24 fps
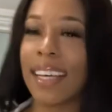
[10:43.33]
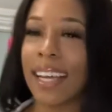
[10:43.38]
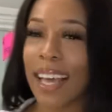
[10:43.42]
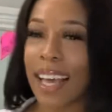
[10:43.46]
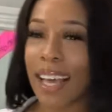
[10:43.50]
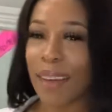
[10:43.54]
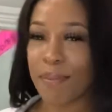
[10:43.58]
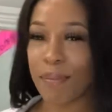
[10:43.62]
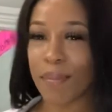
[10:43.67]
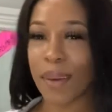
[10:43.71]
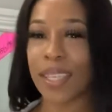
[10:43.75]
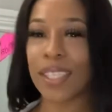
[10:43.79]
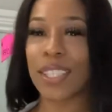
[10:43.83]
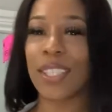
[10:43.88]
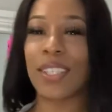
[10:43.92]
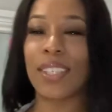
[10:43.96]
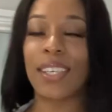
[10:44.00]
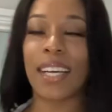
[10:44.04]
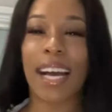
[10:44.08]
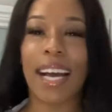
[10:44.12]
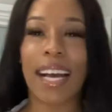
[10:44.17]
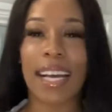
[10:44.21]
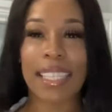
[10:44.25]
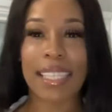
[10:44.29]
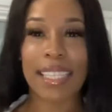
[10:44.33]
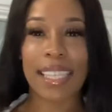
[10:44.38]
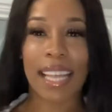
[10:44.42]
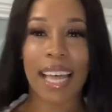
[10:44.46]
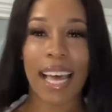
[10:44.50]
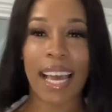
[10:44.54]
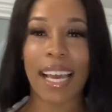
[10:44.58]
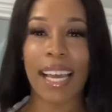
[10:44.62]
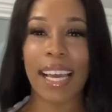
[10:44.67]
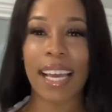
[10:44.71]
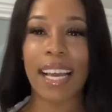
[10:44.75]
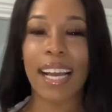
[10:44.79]
Make sure you guys
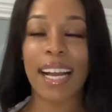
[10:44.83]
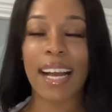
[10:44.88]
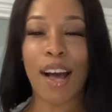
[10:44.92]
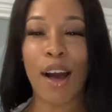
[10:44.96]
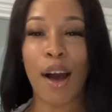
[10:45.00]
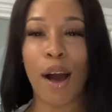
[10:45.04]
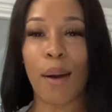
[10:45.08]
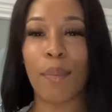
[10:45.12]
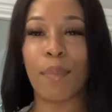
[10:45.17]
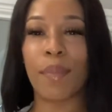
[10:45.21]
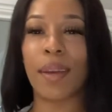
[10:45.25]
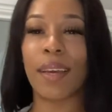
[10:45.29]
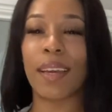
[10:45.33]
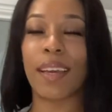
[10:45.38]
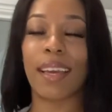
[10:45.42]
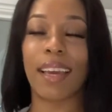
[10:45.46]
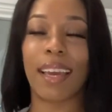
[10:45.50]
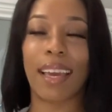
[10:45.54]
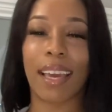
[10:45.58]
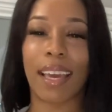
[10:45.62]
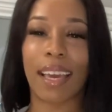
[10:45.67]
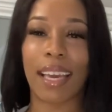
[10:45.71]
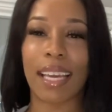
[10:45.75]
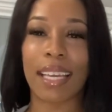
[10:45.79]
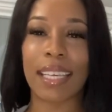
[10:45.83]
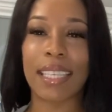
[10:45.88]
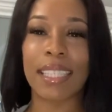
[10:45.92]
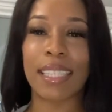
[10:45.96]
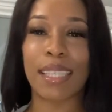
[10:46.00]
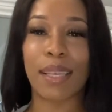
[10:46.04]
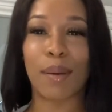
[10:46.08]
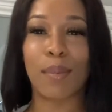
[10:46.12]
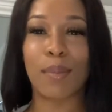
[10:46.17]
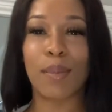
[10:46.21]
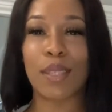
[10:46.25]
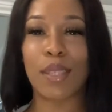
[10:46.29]
like, comment, and
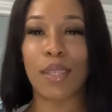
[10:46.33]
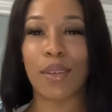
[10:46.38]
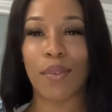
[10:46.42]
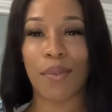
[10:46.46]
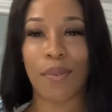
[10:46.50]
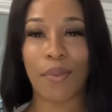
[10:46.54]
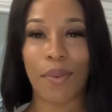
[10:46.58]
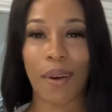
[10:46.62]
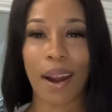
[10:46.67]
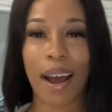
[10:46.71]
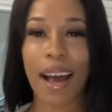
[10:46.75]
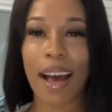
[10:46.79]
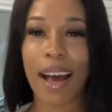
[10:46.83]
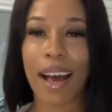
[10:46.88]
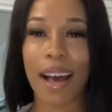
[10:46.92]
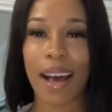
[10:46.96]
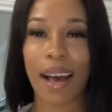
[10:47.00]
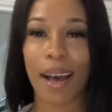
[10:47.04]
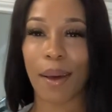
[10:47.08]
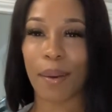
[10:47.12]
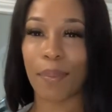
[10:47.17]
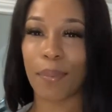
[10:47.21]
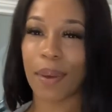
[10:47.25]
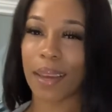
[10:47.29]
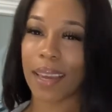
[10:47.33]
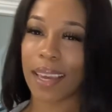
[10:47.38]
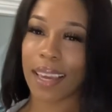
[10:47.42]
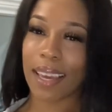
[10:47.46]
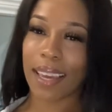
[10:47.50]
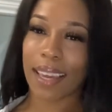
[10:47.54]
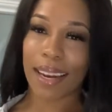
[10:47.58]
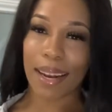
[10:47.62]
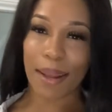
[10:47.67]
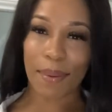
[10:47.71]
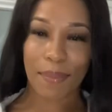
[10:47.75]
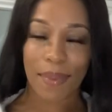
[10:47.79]
subscribe.
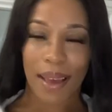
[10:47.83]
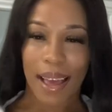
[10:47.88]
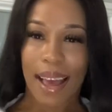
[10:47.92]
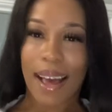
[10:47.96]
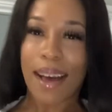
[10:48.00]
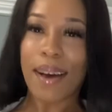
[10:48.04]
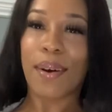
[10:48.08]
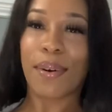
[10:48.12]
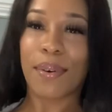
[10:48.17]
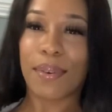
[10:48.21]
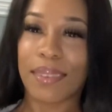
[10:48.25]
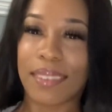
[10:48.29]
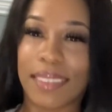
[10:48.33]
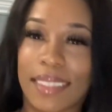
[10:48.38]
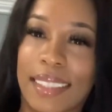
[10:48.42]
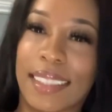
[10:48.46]
And I'm out.